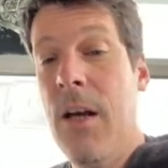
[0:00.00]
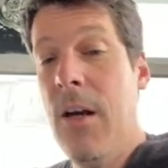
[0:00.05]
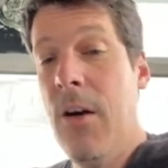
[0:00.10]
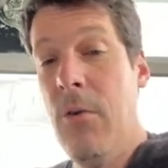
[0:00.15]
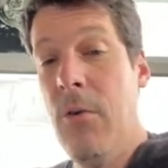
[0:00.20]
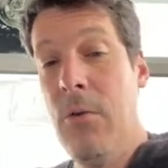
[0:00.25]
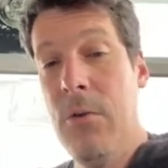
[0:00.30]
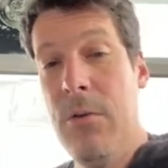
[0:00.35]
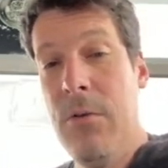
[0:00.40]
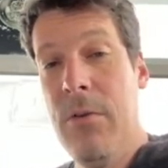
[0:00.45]

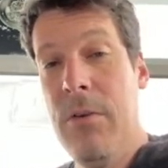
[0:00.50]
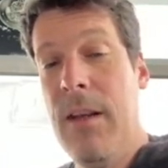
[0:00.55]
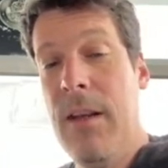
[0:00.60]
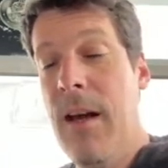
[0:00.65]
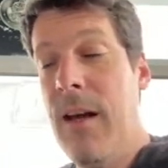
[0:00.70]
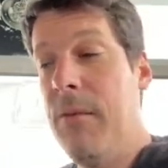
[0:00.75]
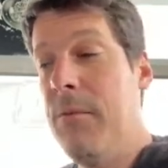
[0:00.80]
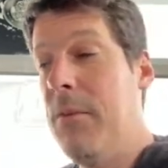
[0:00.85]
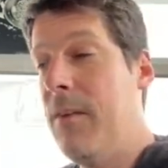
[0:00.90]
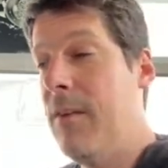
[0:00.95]
All the
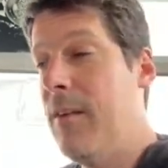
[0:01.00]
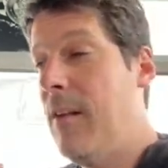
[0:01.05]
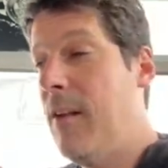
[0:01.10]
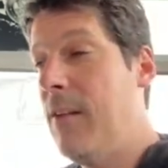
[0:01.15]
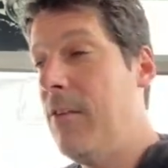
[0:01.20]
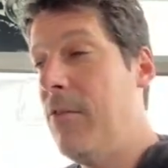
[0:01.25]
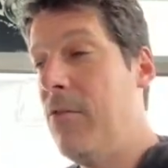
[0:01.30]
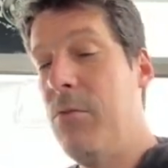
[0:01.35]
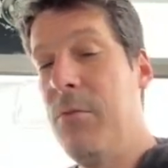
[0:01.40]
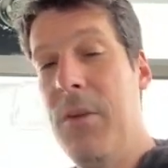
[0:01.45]
time he
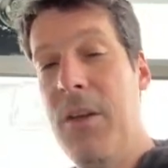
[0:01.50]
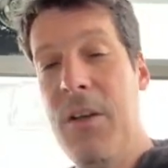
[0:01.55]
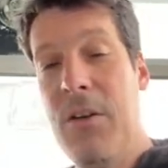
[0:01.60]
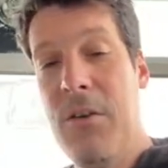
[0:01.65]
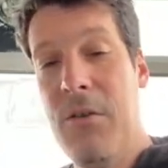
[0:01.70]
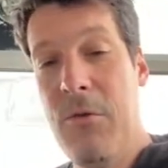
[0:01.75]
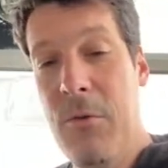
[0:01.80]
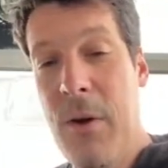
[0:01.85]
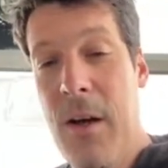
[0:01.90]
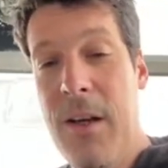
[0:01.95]
said to me,
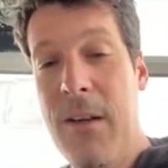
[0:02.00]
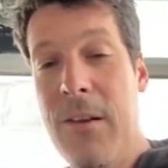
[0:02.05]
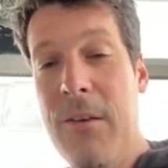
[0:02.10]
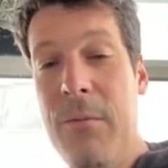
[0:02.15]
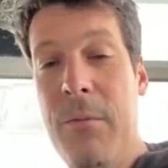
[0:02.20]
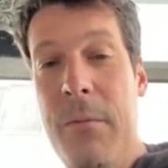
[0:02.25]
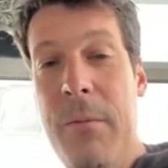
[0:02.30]
Greg,